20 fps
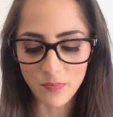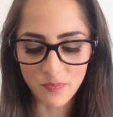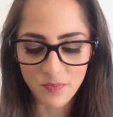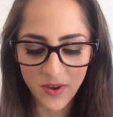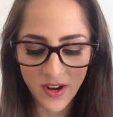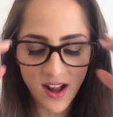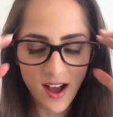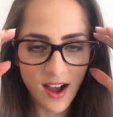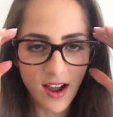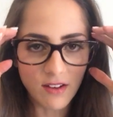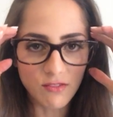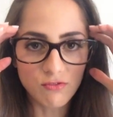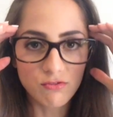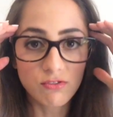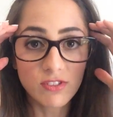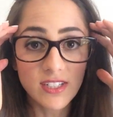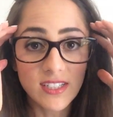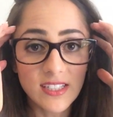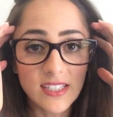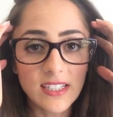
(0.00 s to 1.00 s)
but I
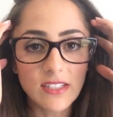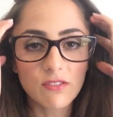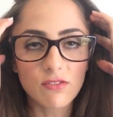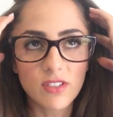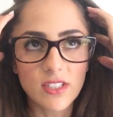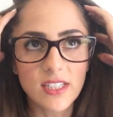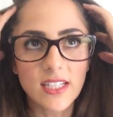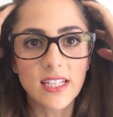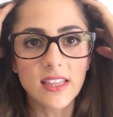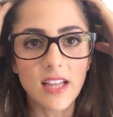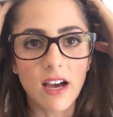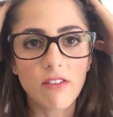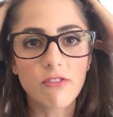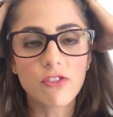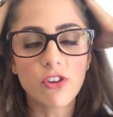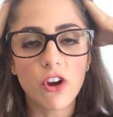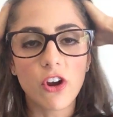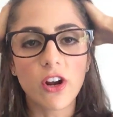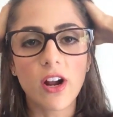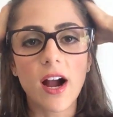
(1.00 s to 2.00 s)
really love
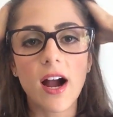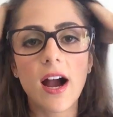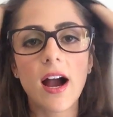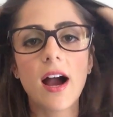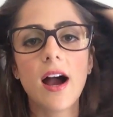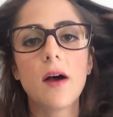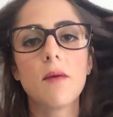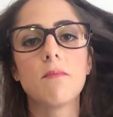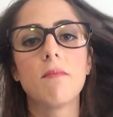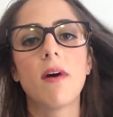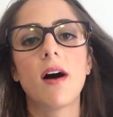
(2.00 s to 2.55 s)
yoga.